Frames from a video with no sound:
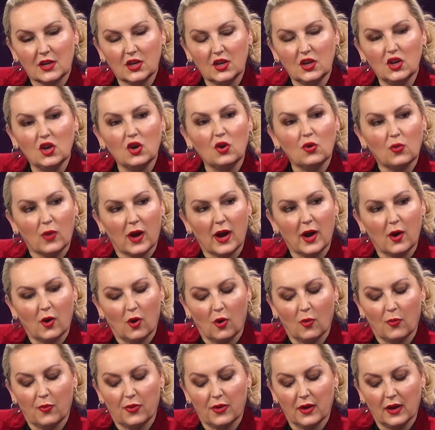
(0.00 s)
you
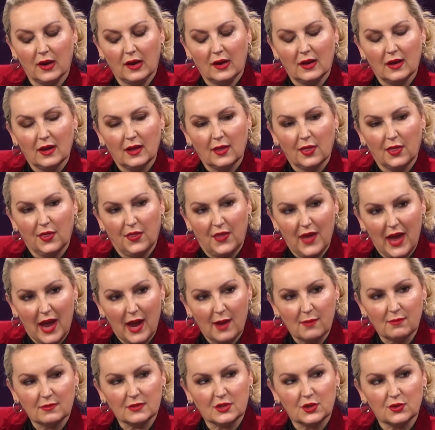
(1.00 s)
help
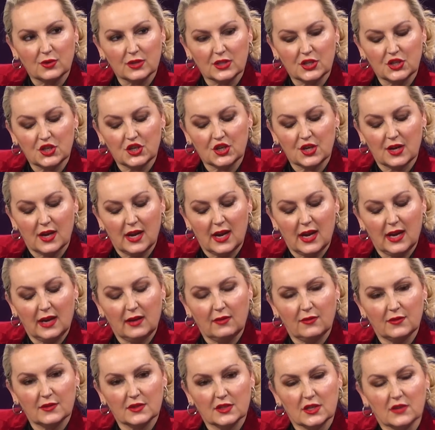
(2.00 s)
them to
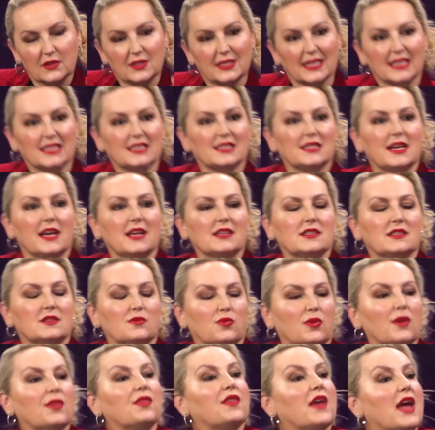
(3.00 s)
achieve sort of success
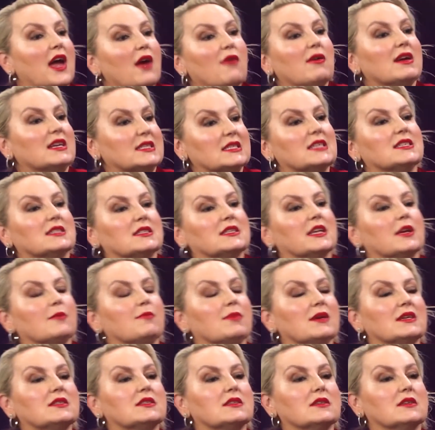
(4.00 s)
with their existing
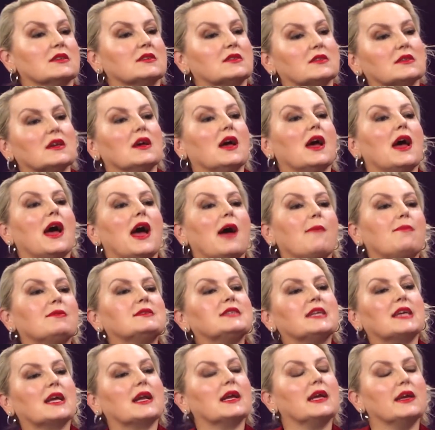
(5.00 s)
business, and
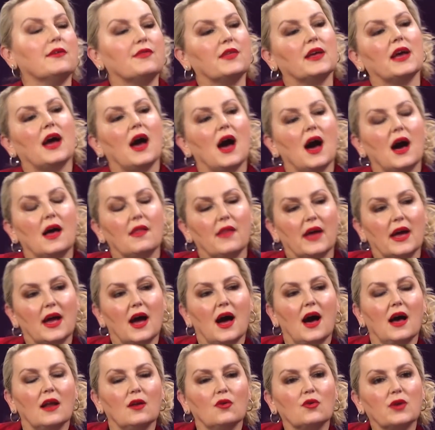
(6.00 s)
particularly if they
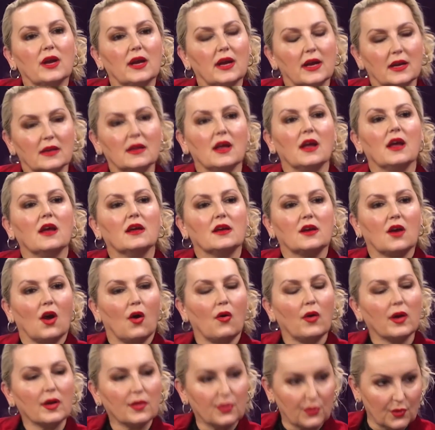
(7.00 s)
are looking at
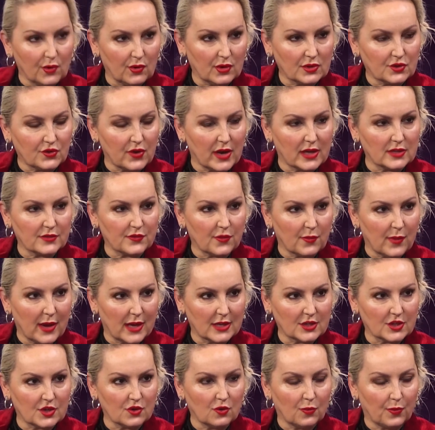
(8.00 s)
going through a
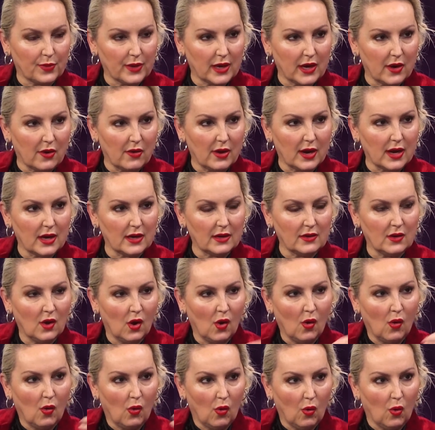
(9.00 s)
transformational period
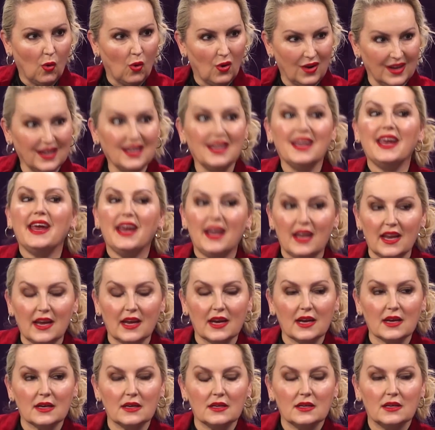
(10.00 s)
or
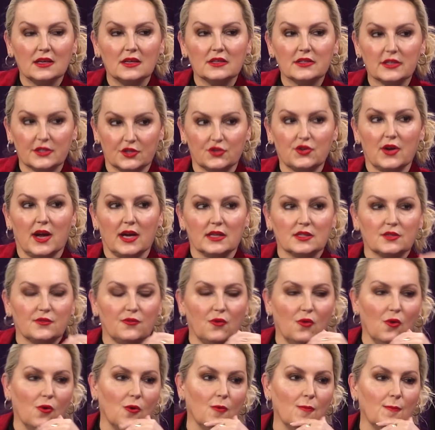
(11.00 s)
needing to
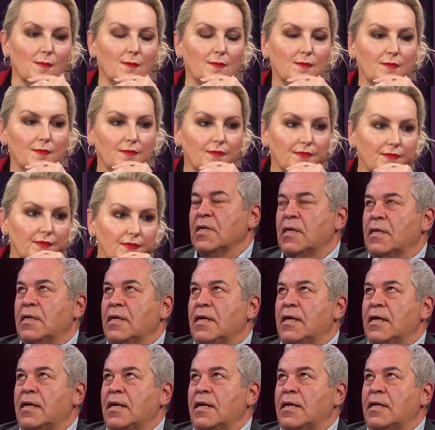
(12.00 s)
transform? Mm.
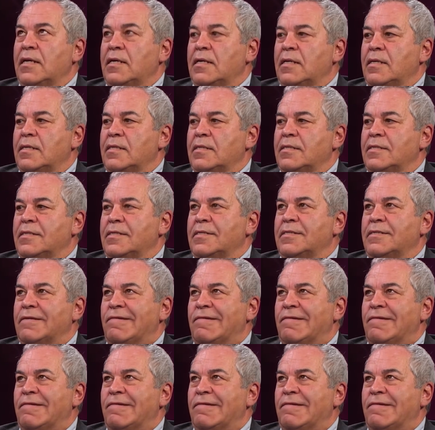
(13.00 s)
What would you do?